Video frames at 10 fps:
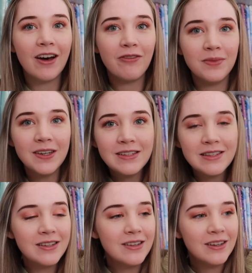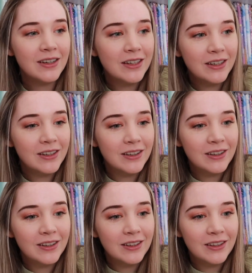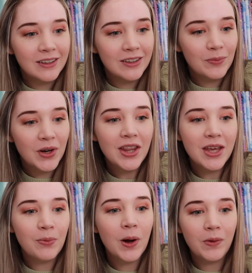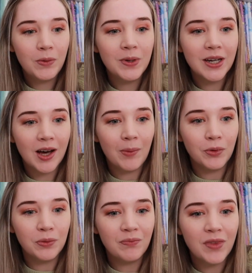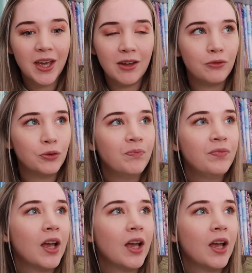I've missed, but there probably will be a handful.